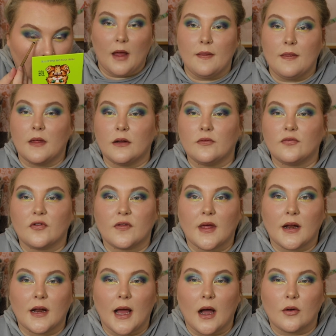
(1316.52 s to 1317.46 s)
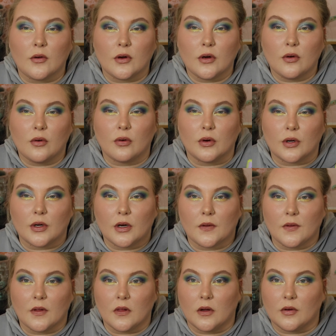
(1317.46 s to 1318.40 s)
And then for that outer corner
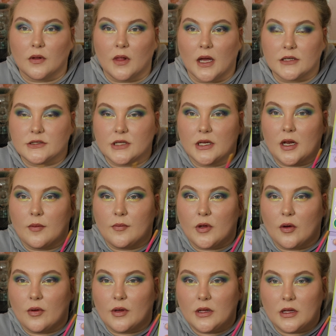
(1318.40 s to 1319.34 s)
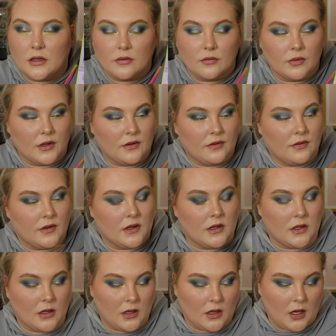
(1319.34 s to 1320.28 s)
on the lower lash line, I'm going in with
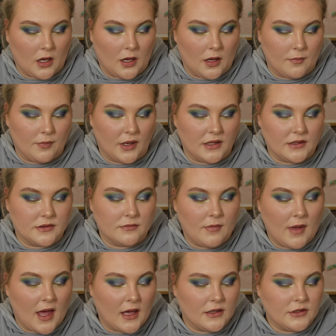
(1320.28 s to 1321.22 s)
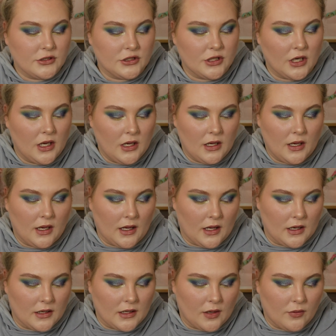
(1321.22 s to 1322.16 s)
the uh, button mash,
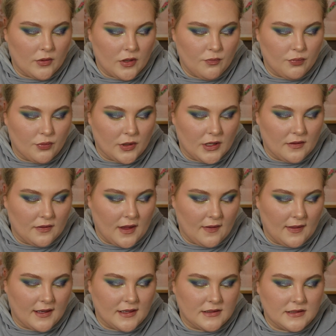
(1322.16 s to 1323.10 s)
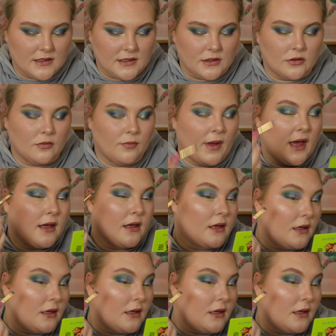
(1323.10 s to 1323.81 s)
and I want to bring that like teal back